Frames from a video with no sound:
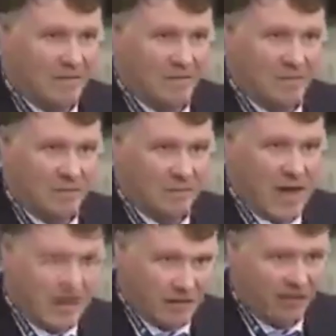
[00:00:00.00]
at the
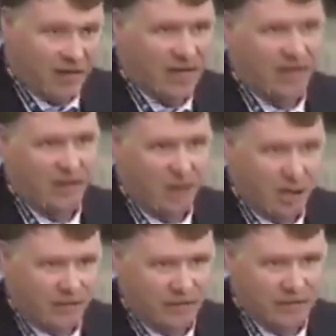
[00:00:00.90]
at the
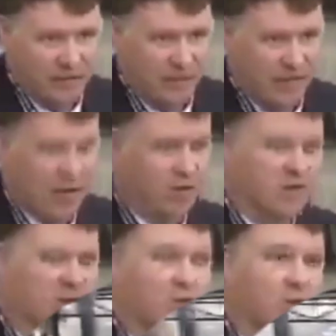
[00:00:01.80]
filing office. They're
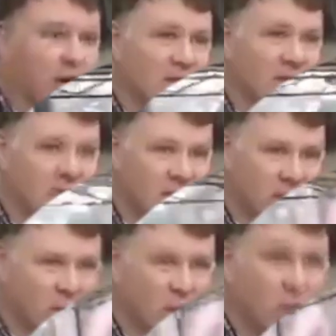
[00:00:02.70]
also arresting
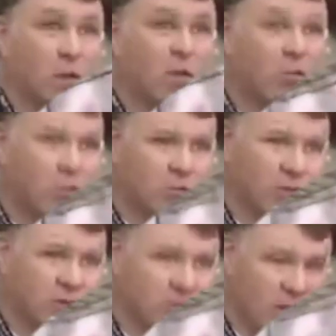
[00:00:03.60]
the quote unquote
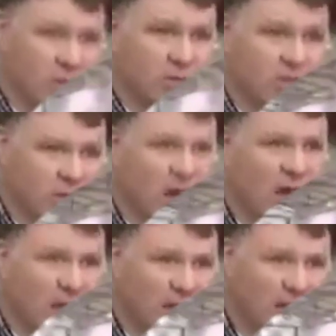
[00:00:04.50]
approvers, people who
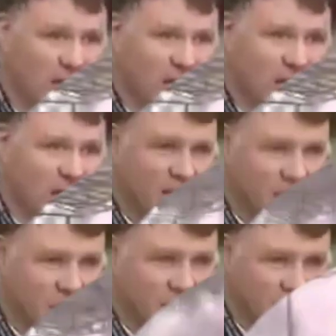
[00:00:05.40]
signed
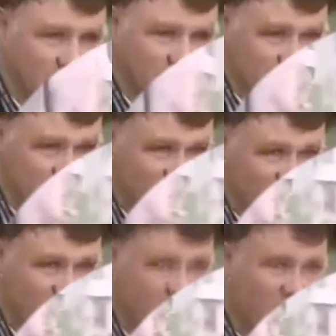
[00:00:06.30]
their petitions as
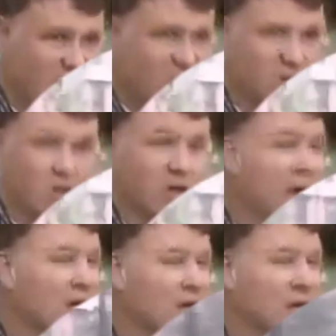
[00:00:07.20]
well. So
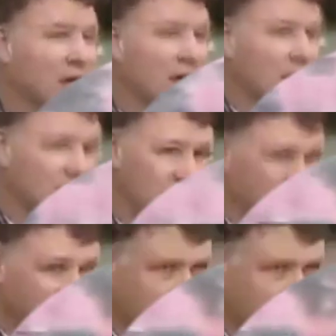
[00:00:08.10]
you're not going to have
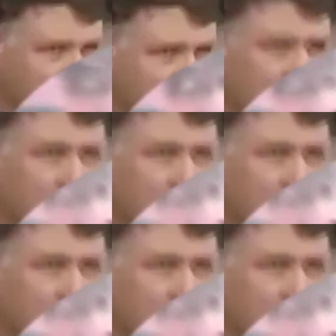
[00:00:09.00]
any